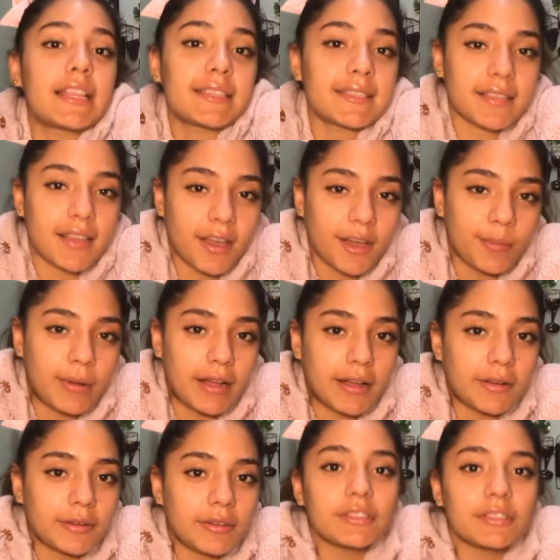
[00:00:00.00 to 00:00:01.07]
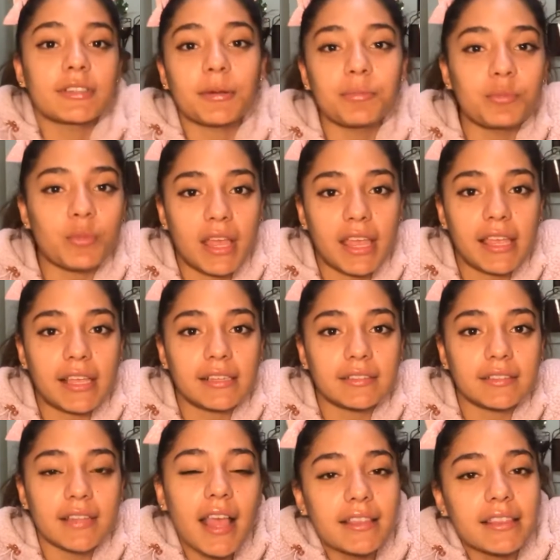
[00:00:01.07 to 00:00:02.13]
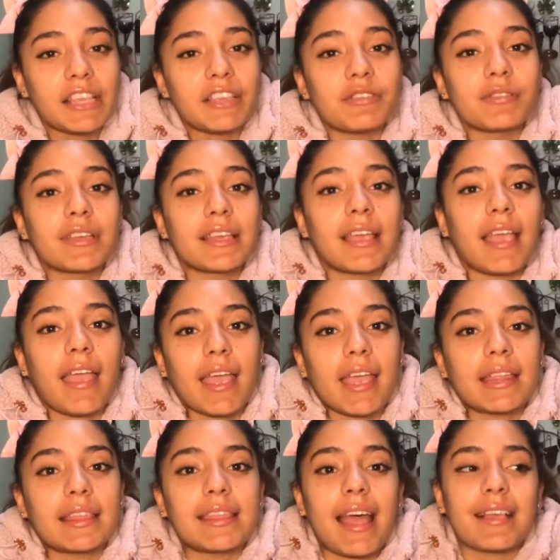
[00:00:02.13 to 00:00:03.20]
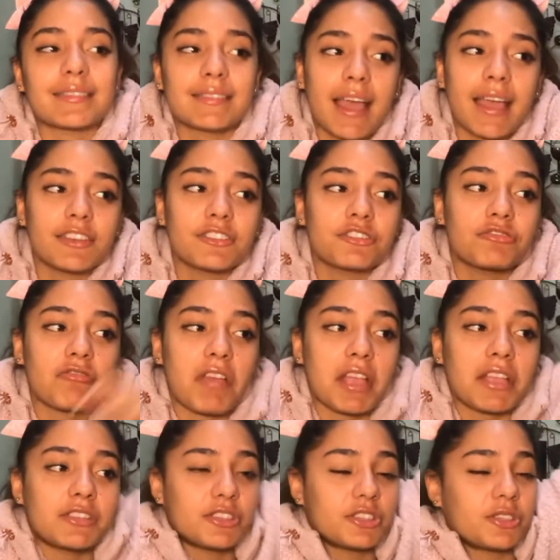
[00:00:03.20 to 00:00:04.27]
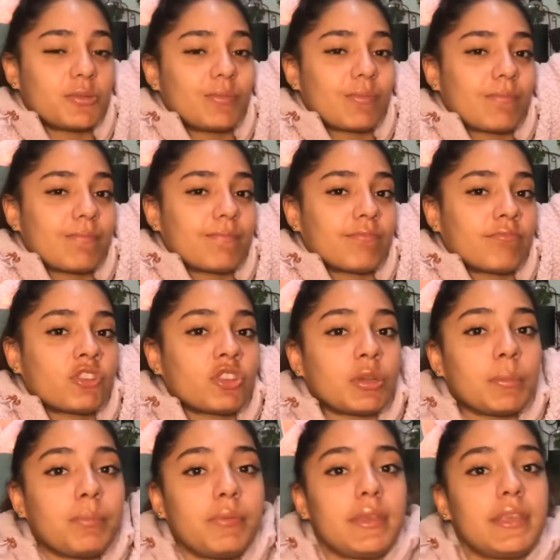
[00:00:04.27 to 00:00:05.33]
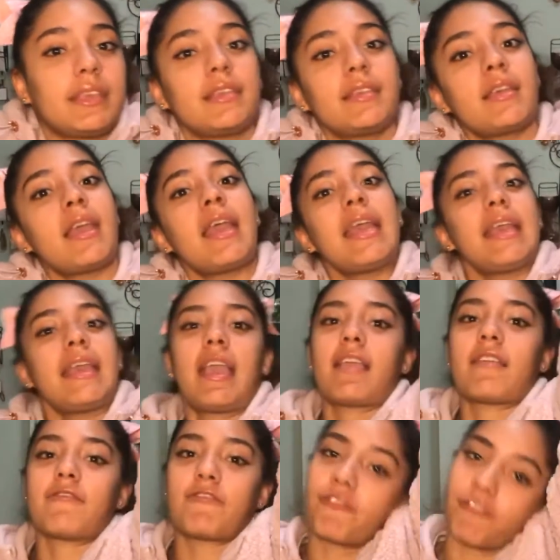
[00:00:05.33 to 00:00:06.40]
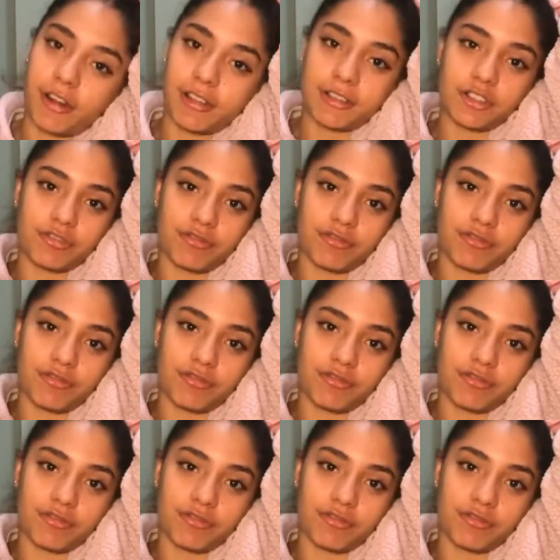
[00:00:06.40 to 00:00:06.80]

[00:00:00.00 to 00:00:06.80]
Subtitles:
let's talk about some ways that you can get that side stretch to be a front